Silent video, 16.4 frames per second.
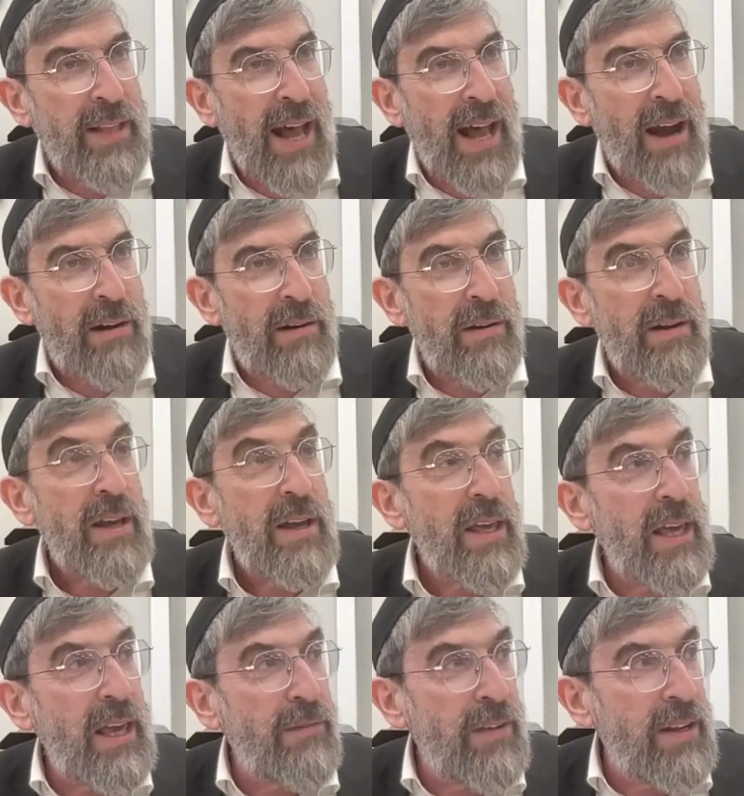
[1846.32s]
Tahar,
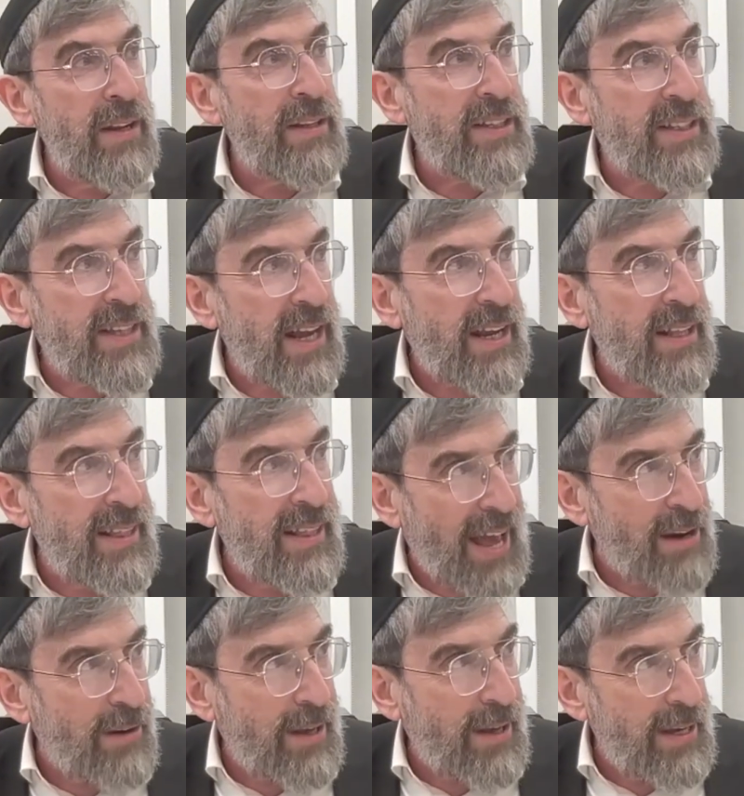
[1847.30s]
even in the second
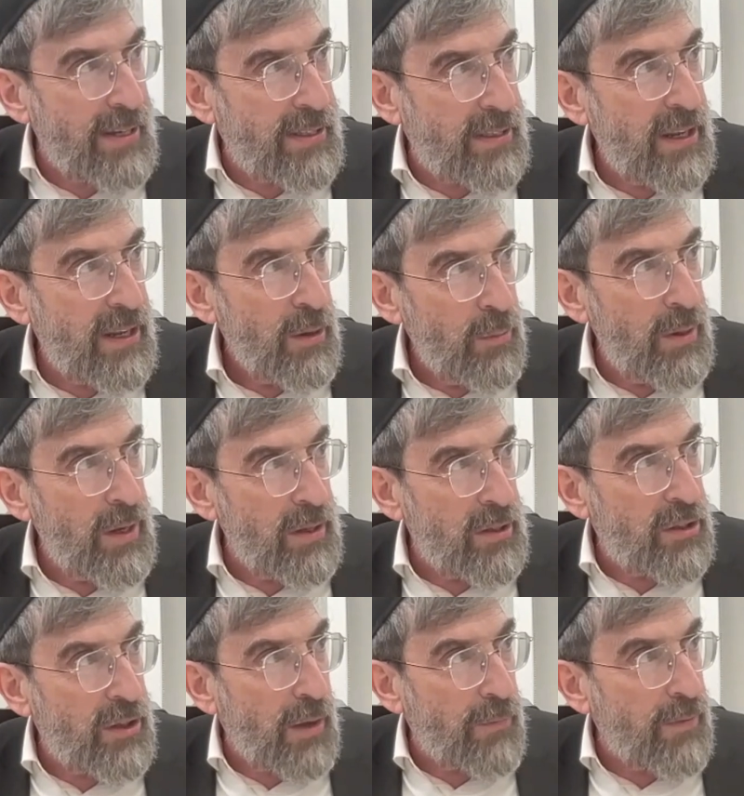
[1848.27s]
latter case, where you're
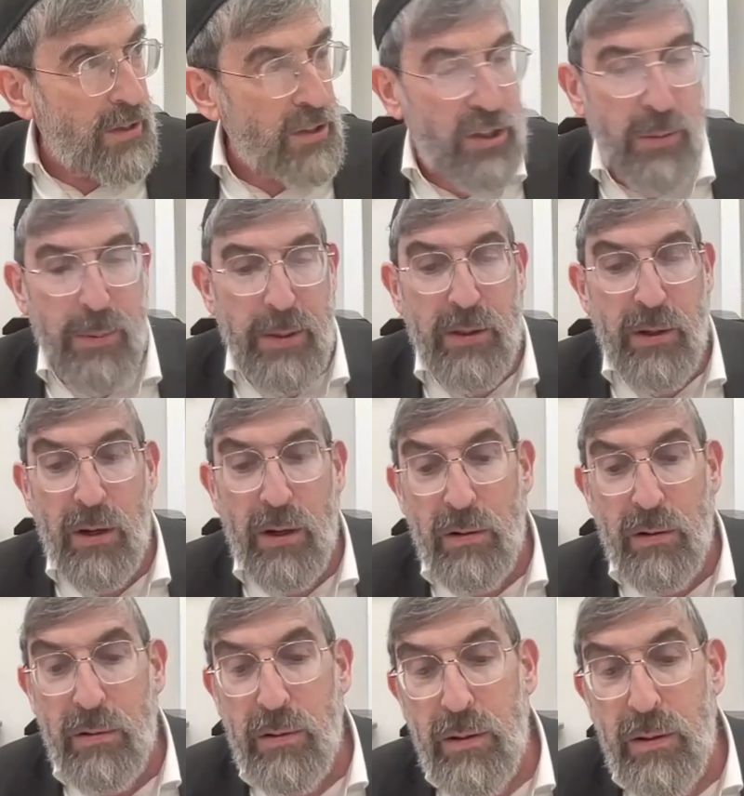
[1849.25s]
suffering, it should be
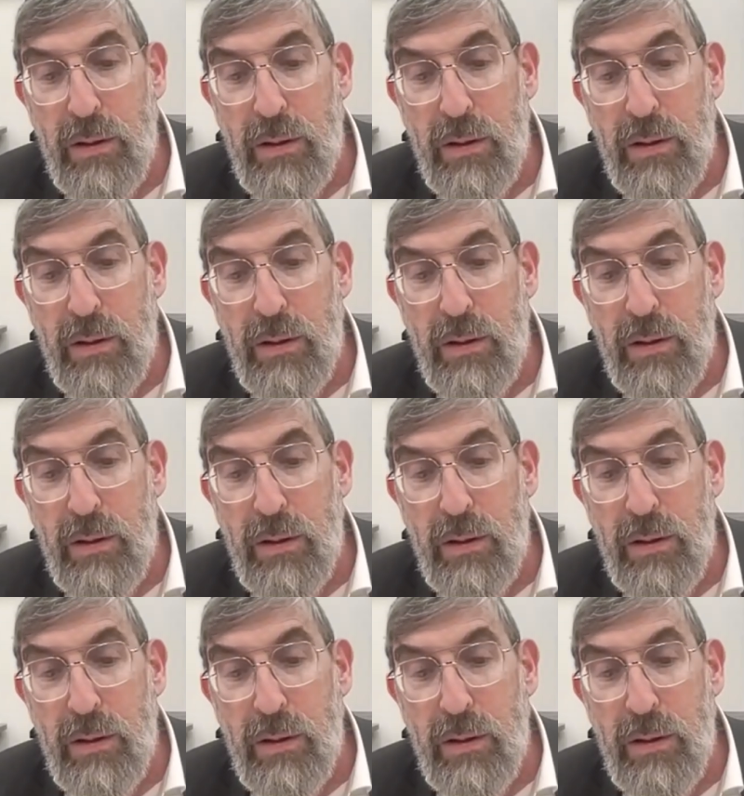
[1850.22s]
Tahar.